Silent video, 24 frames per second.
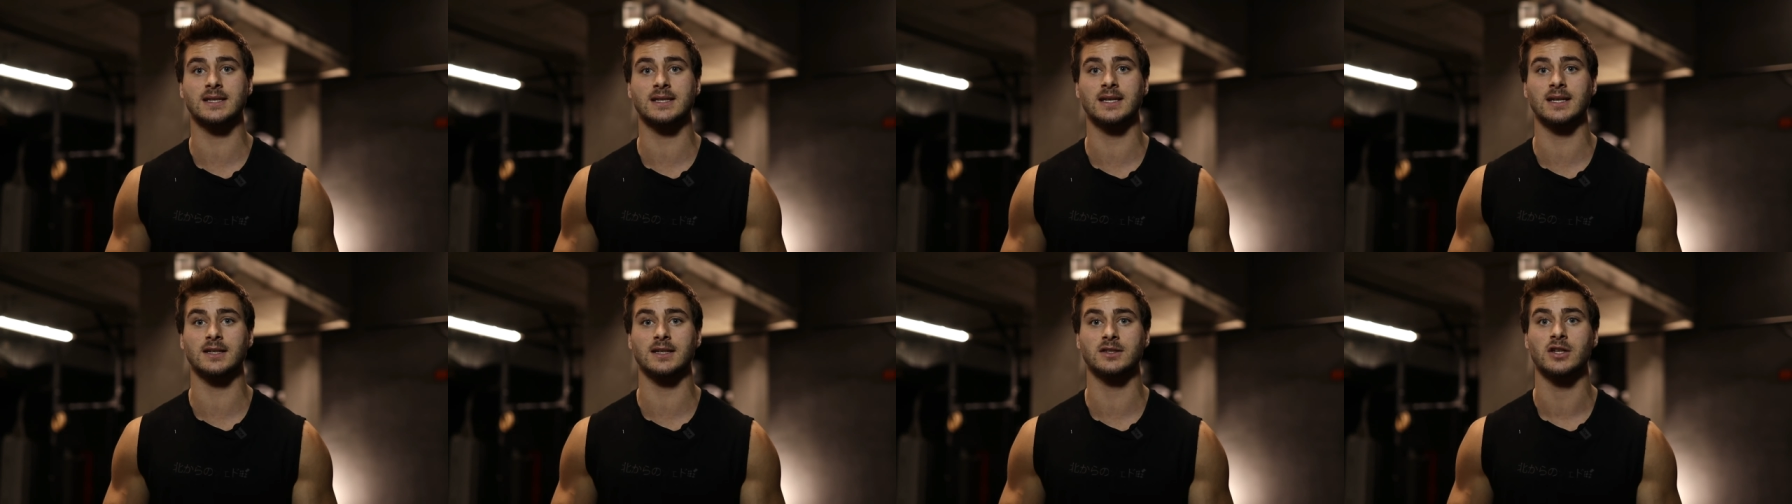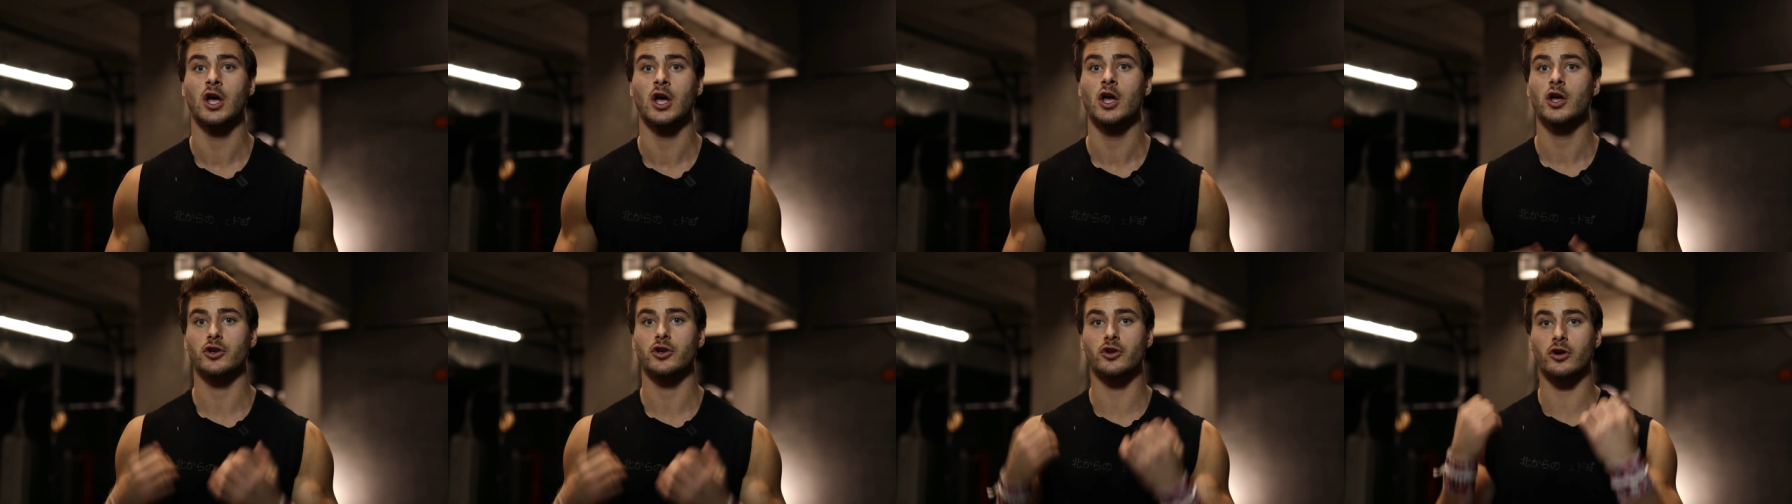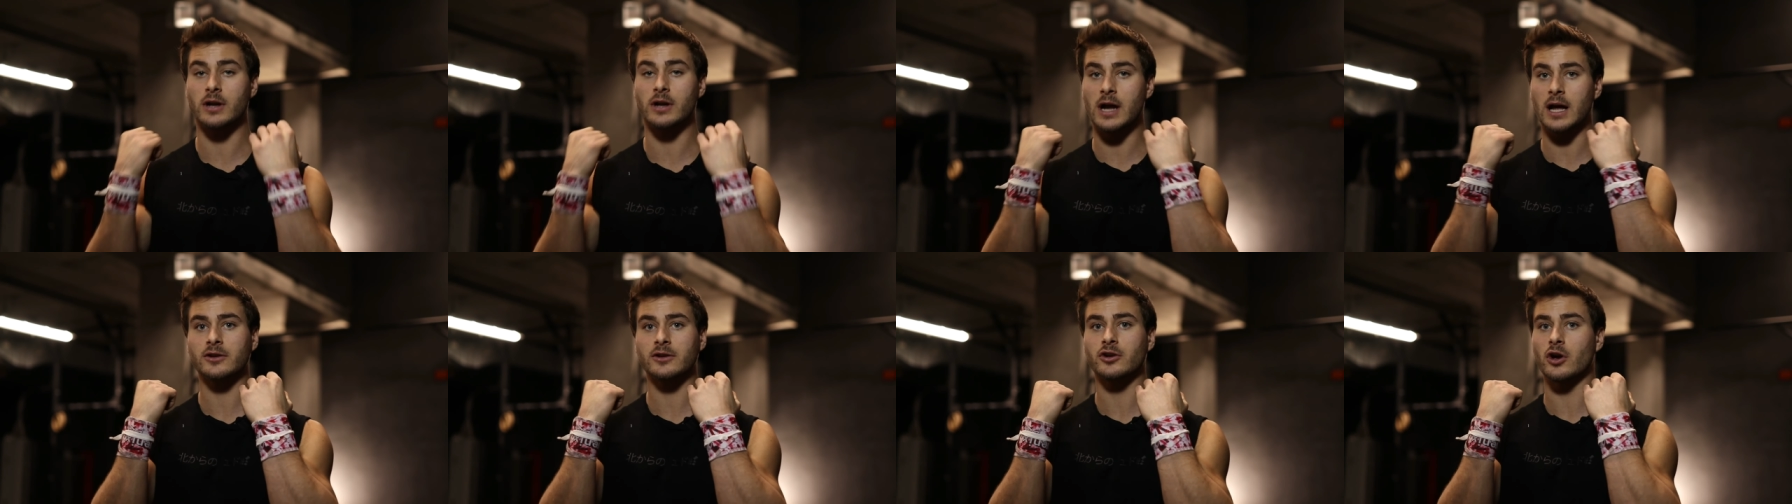skills,
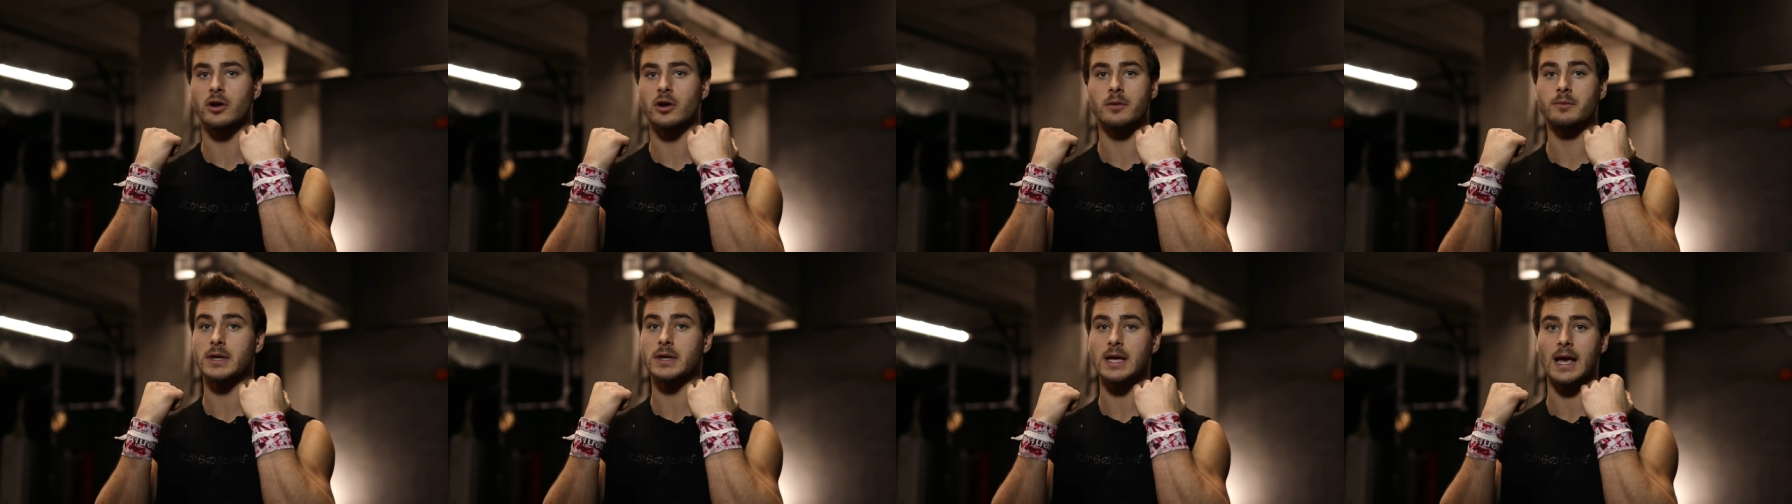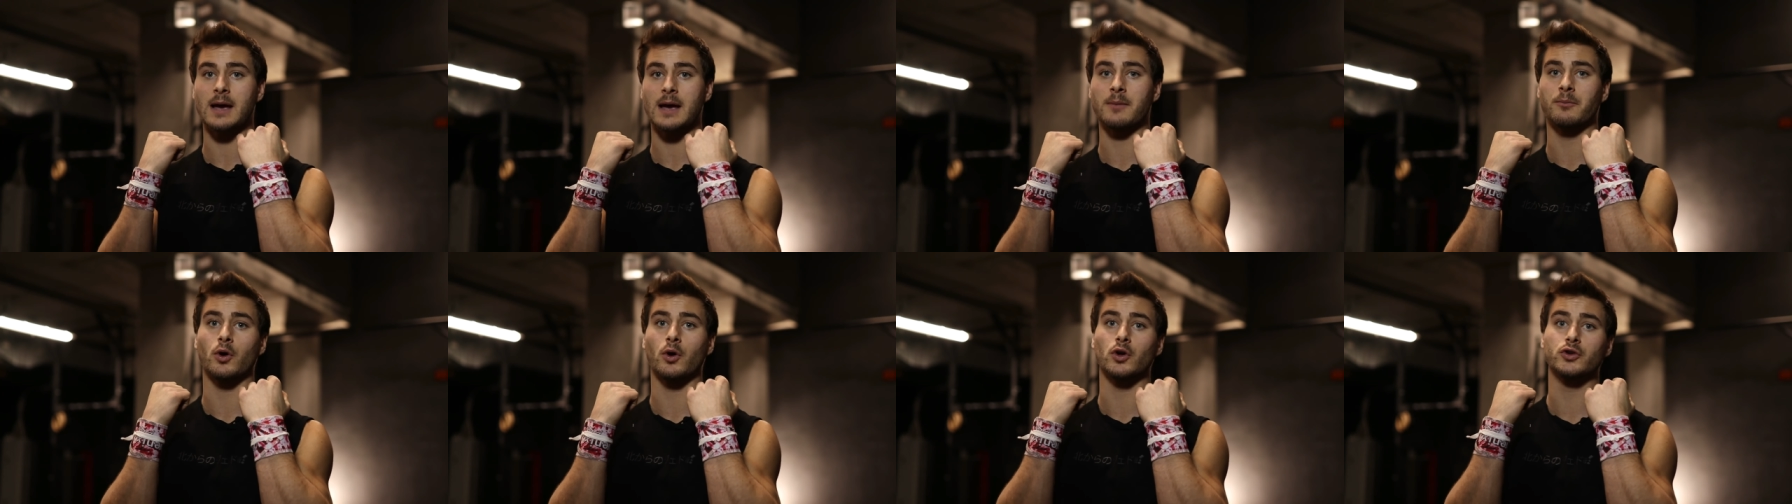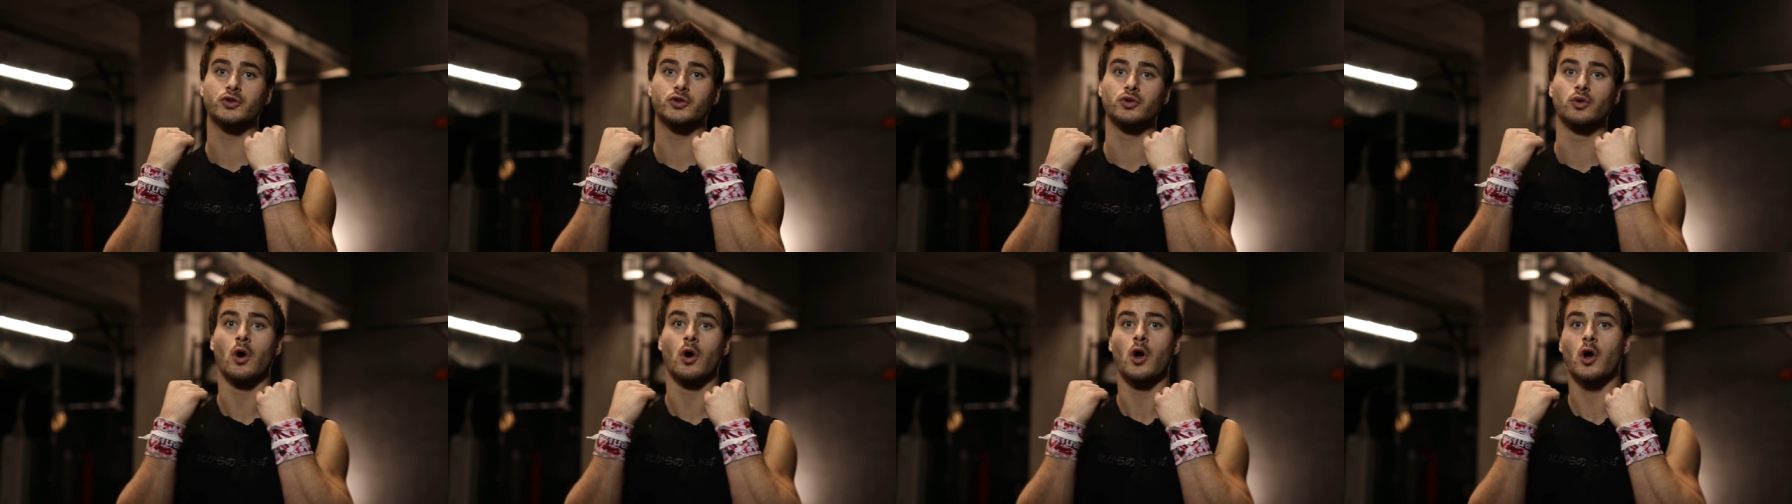you're not gonna be able
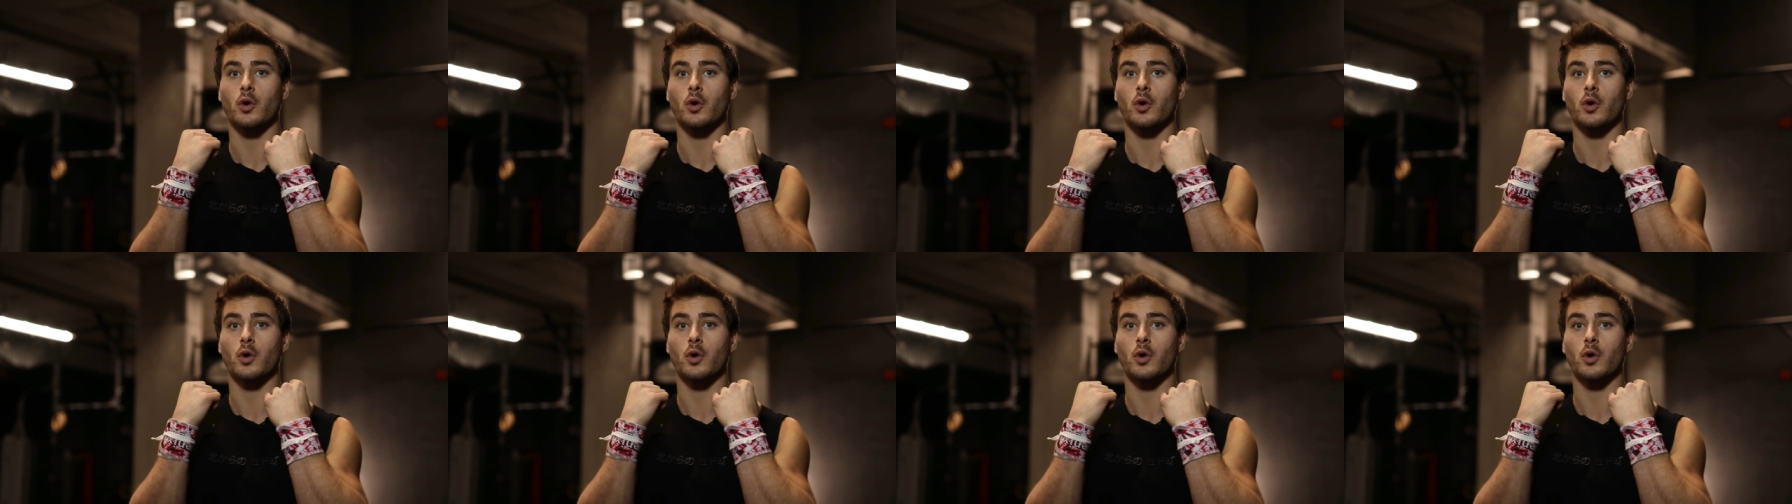to